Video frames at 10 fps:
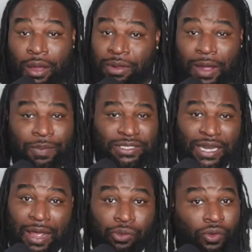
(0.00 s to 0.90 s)
But up until
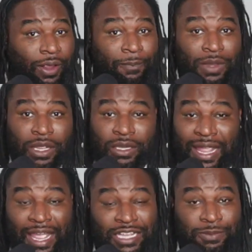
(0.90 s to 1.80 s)
that point, the
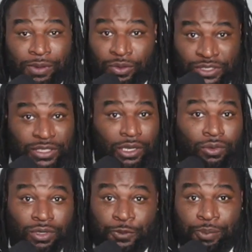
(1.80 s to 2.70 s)
hand speed was still
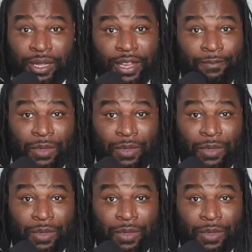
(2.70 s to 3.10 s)
on display.